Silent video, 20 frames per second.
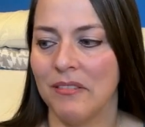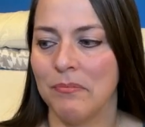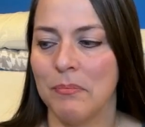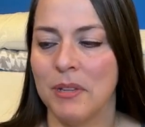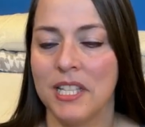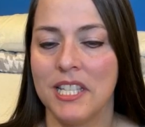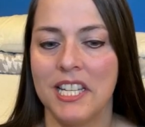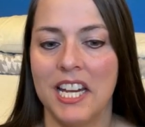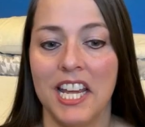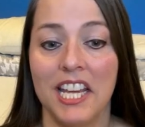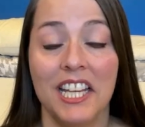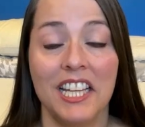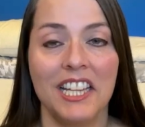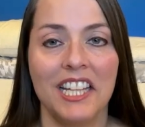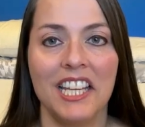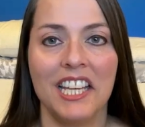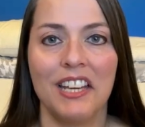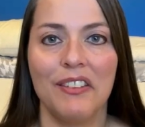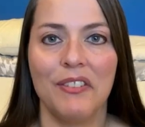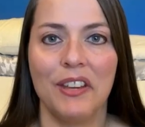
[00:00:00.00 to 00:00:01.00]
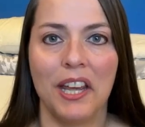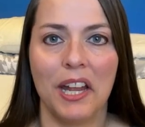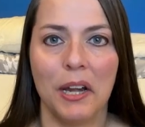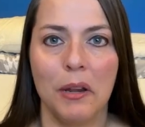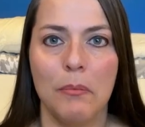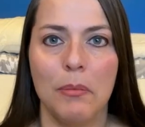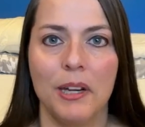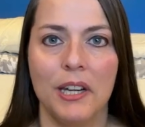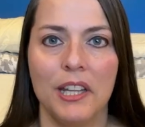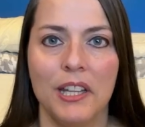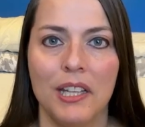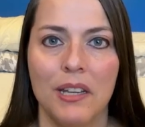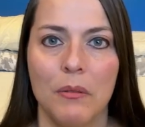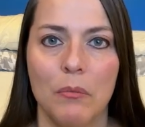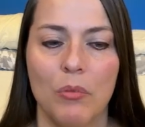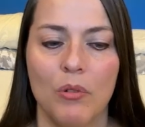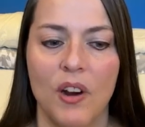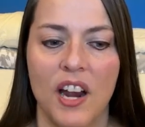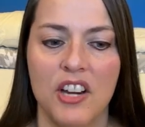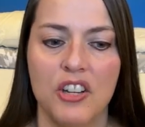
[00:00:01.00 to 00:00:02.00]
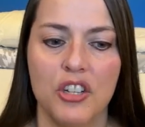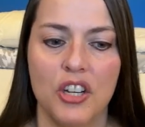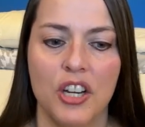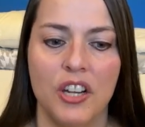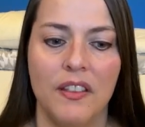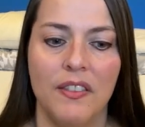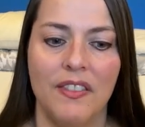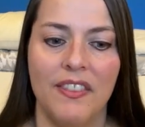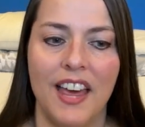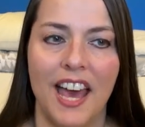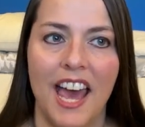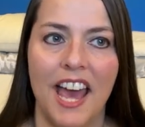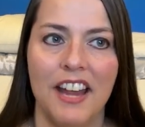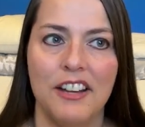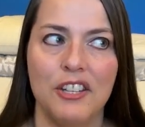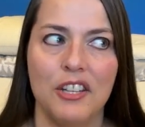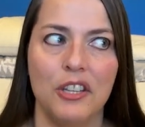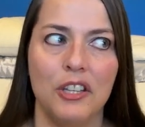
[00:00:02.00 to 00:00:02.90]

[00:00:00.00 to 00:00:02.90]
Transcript: mistakenly giving anybody the impression that